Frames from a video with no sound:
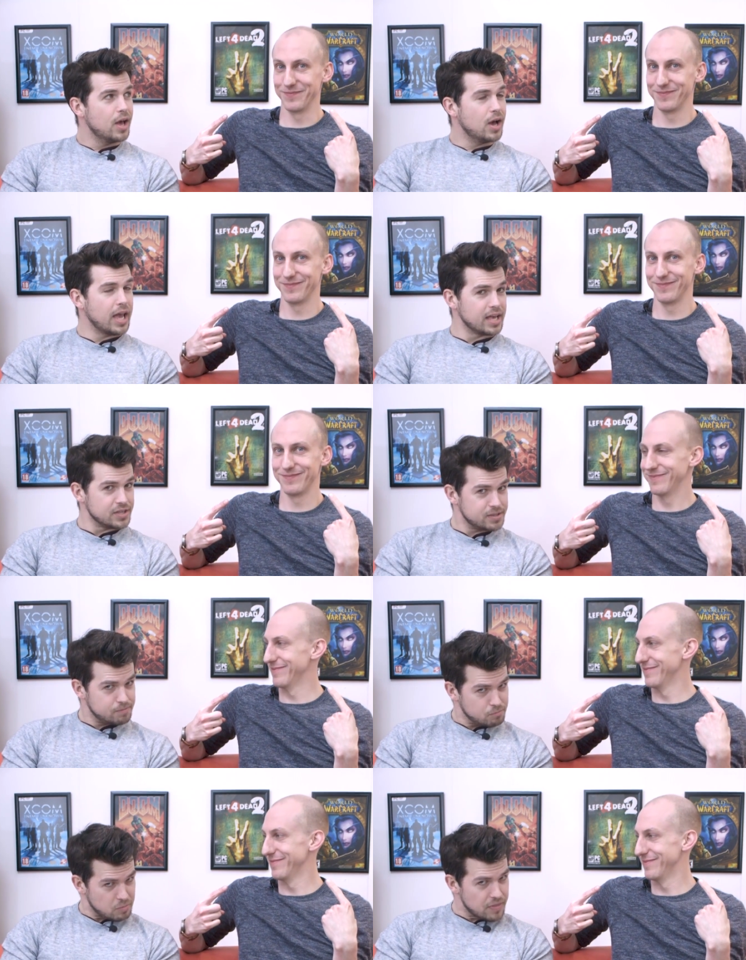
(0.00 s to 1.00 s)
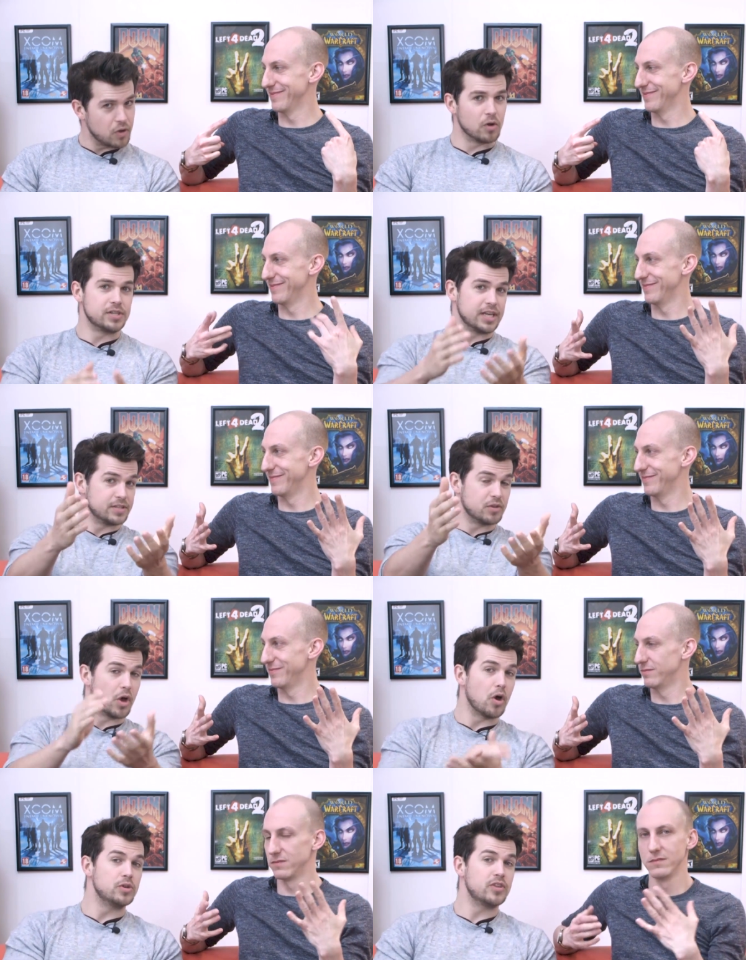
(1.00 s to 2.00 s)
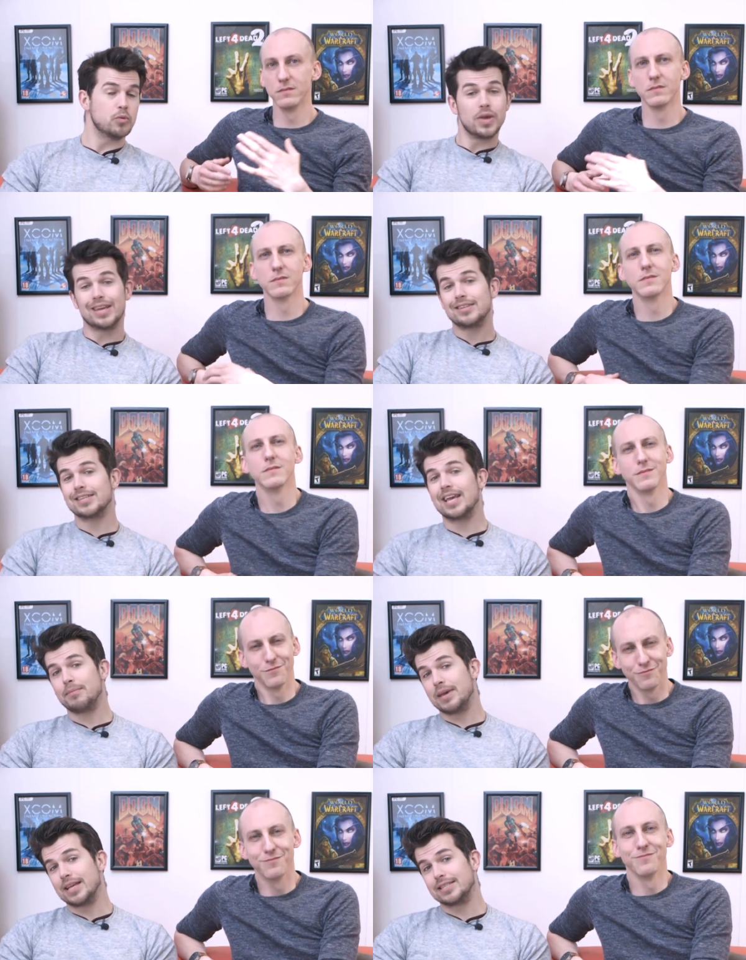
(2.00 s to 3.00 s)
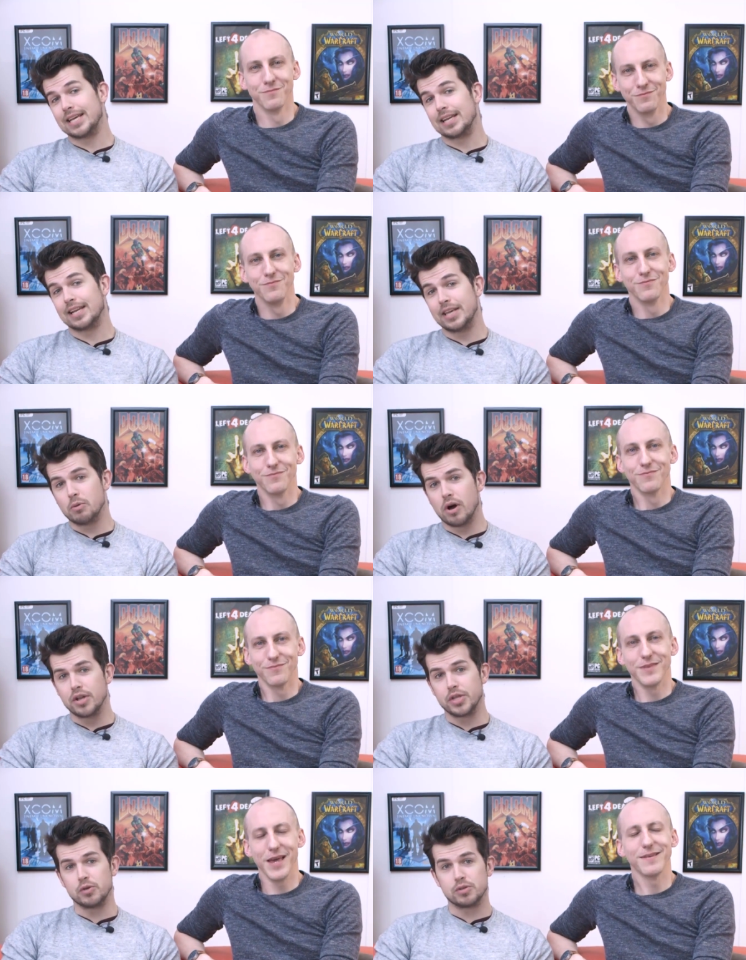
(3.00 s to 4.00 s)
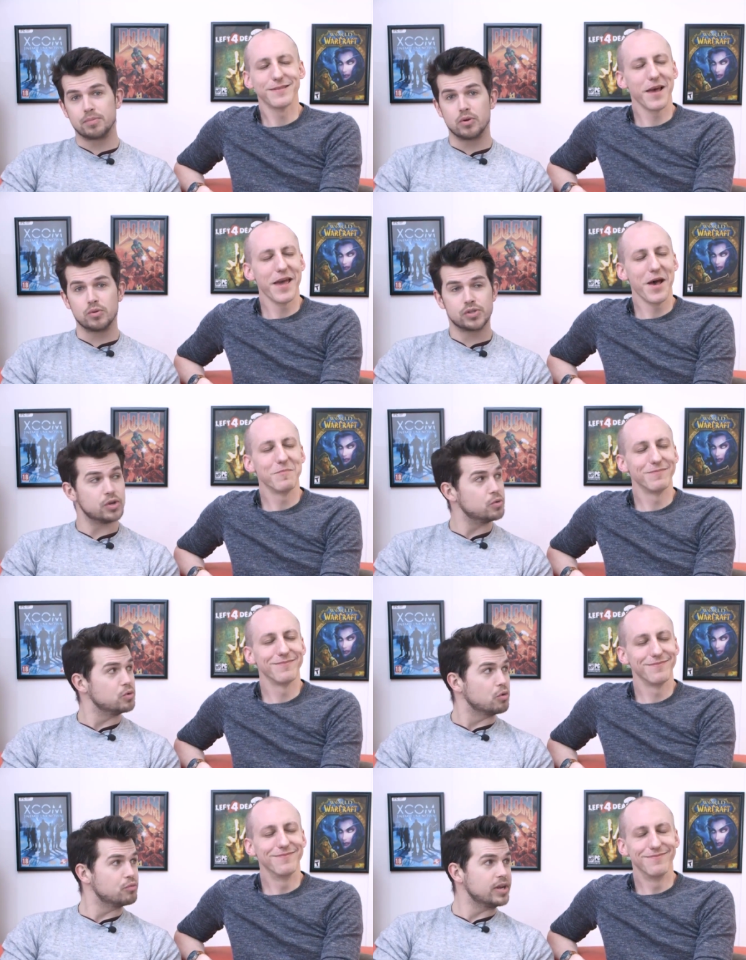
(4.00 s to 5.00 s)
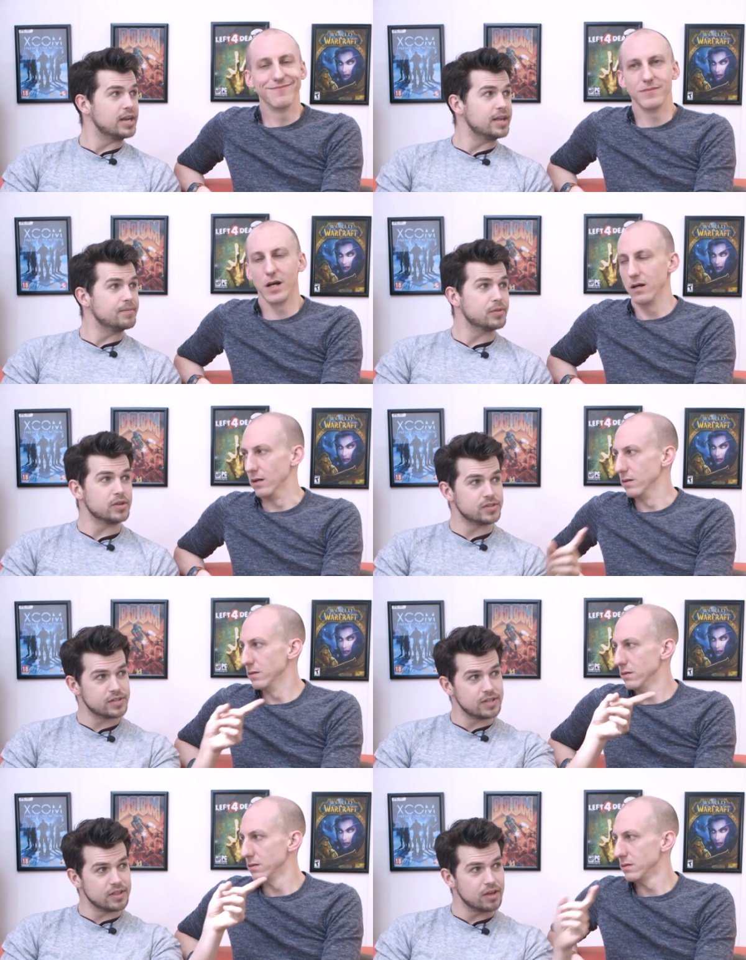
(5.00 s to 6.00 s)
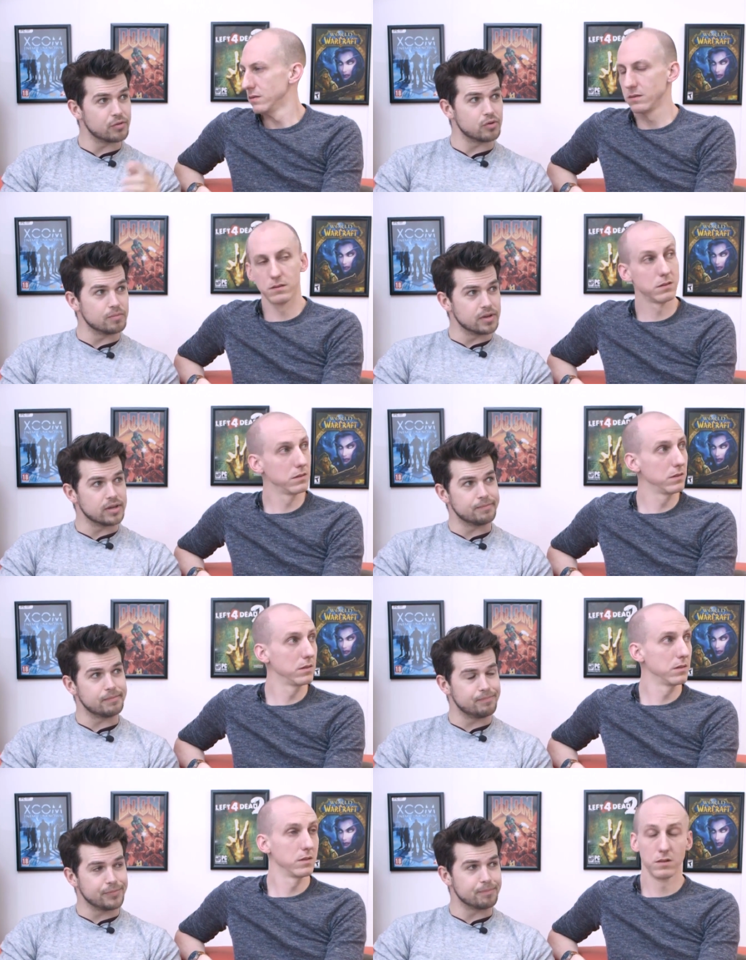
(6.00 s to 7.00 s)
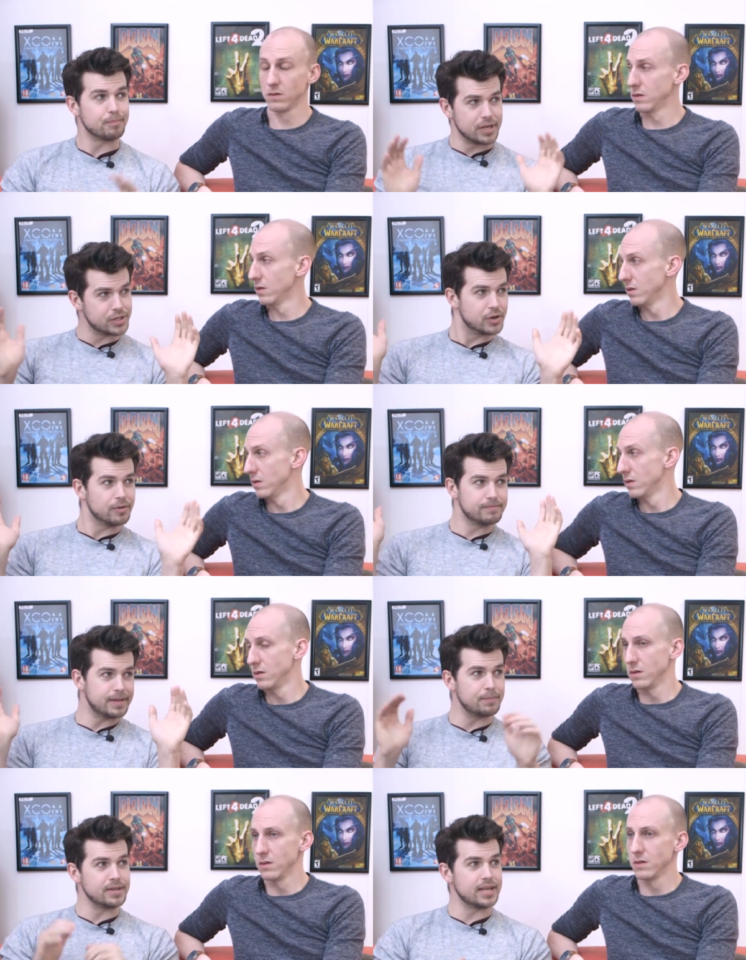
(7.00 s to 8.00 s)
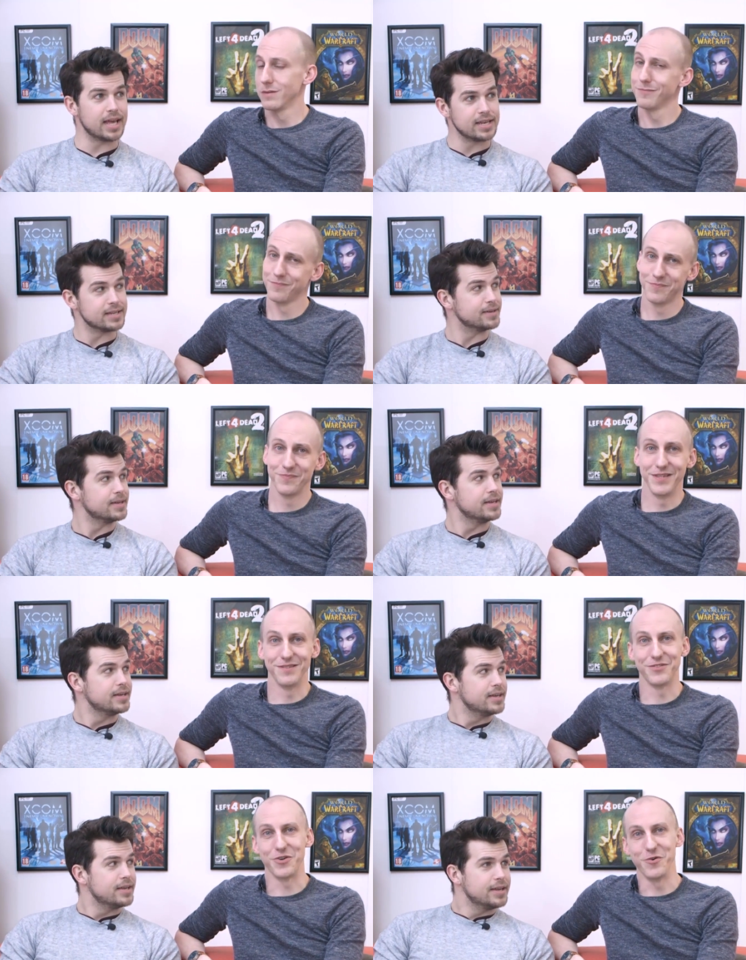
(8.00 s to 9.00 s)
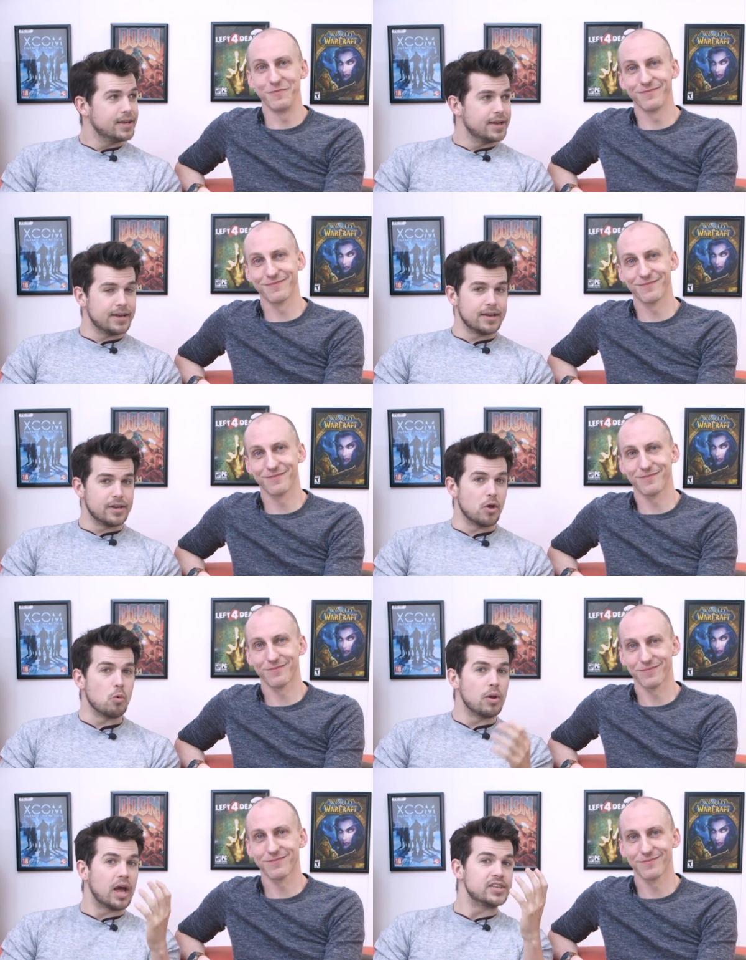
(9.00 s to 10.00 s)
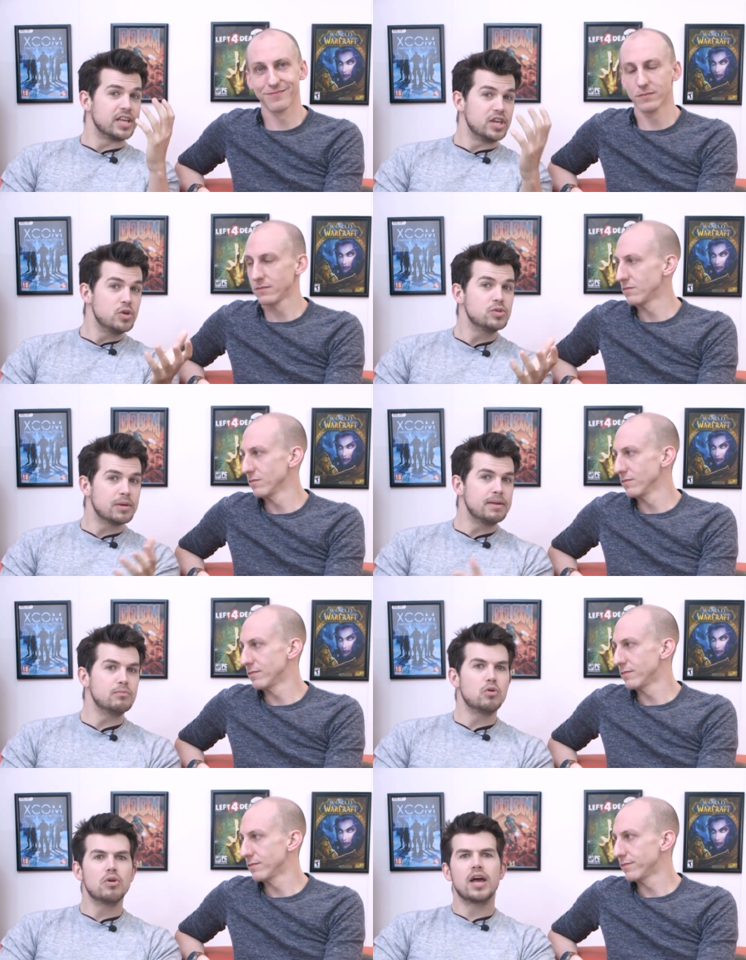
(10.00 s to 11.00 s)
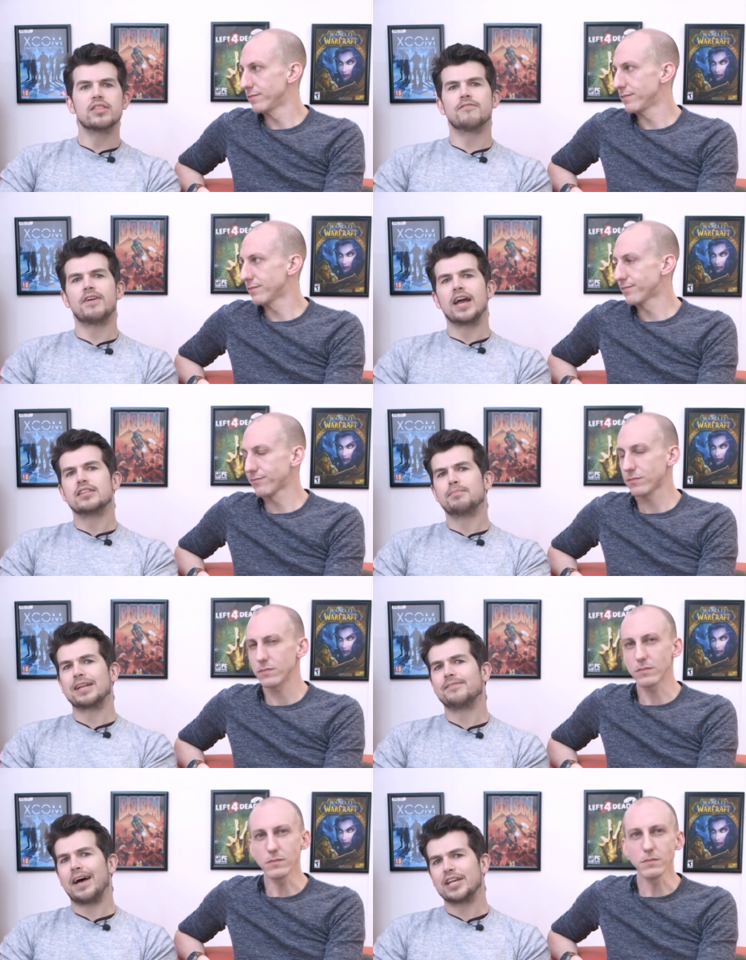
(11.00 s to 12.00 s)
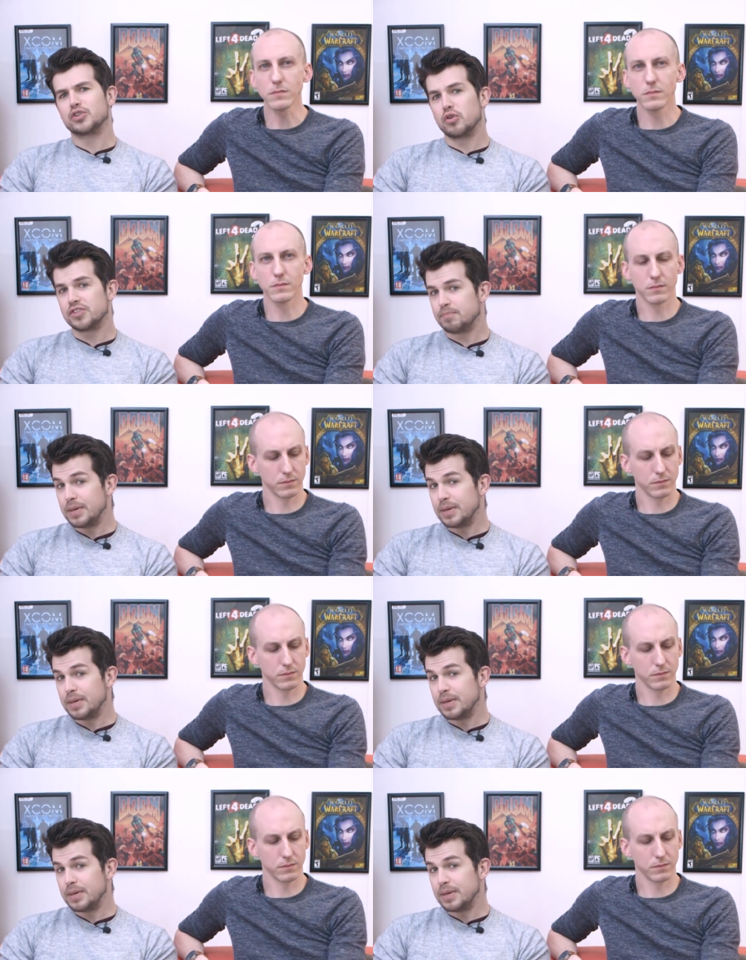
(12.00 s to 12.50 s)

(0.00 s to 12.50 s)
Speaker 1: I guess in the context of co-hosting the Weekend Escape, yes, technically you are news, yes, but also not really, because ah. oh. in the other room you're big shot deputy editor. This is true. Uh, no, when I say news, I mean more like the fact that Battle for Azeroth's